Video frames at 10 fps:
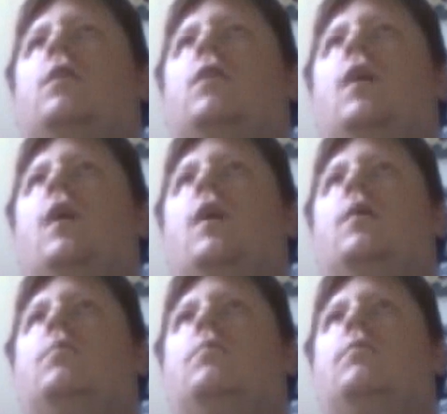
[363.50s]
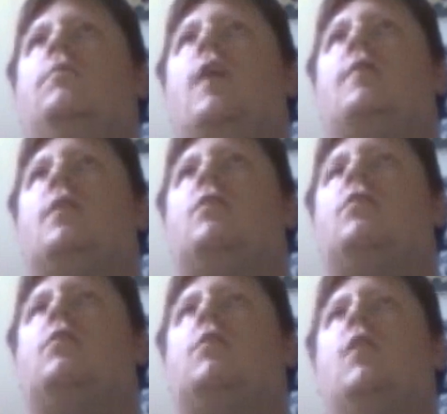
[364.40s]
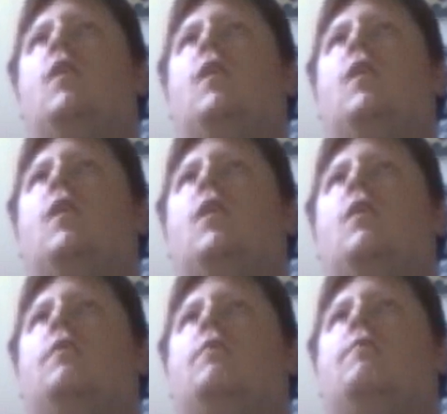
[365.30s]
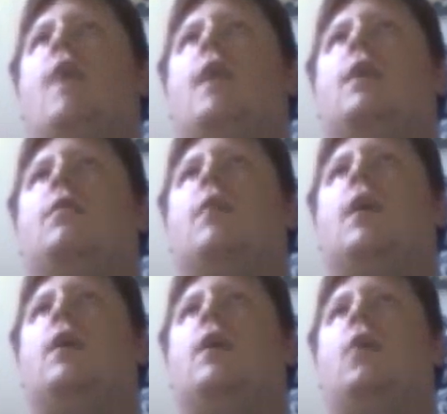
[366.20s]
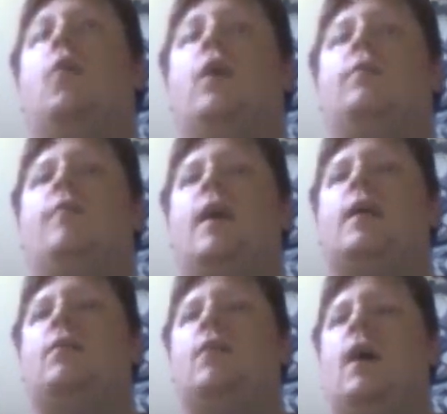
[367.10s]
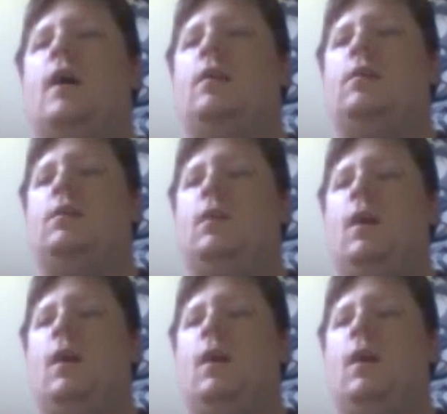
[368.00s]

Velvet's fighting style, like real fighting style.